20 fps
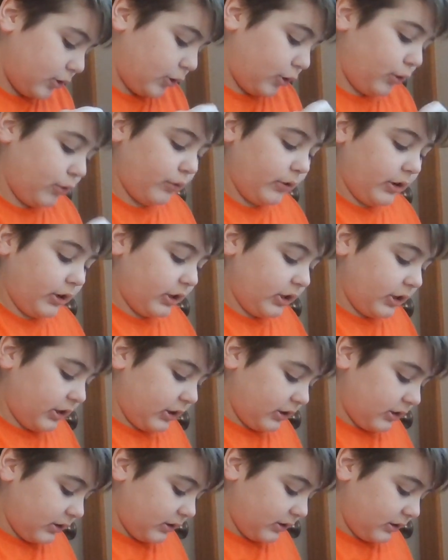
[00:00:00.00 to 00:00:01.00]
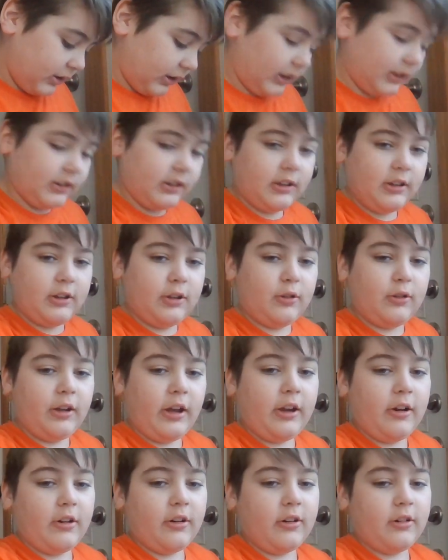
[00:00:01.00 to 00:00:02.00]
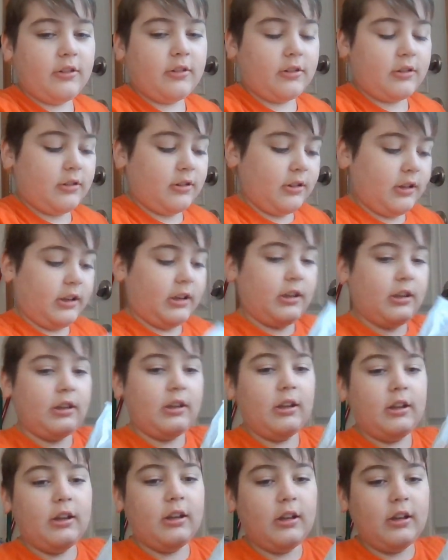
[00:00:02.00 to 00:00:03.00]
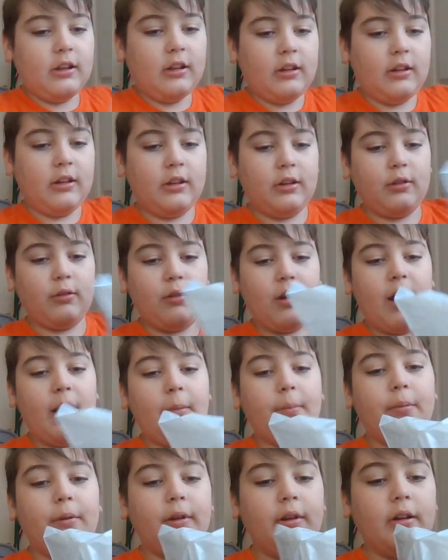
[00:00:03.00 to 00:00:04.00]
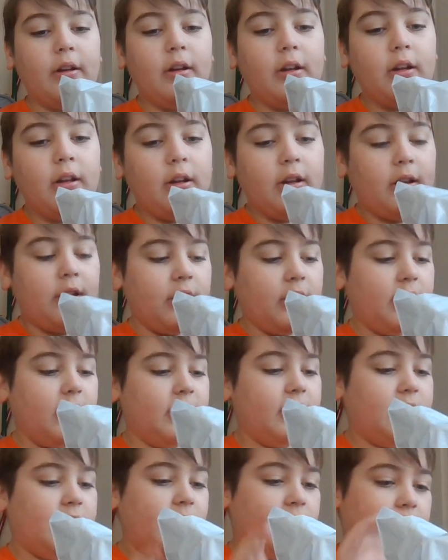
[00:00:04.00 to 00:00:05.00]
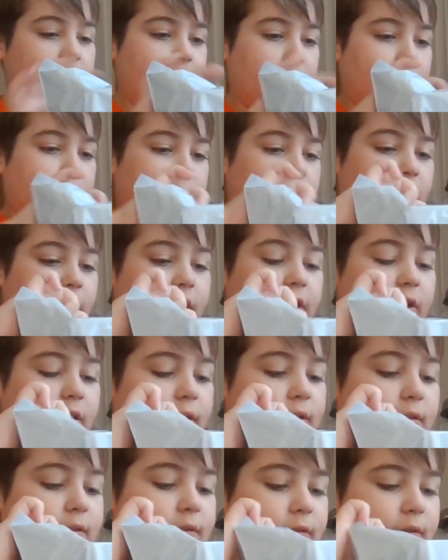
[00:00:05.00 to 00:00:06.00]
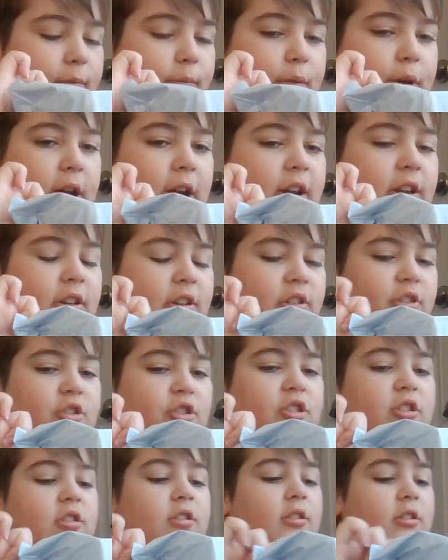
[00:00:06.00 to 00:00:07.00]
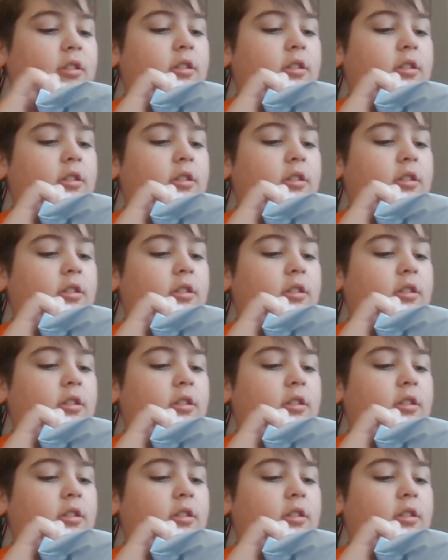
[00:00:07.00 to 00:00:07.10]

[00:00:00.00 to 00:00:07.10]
Already, actually two layers. Like this wrapping and another layer package.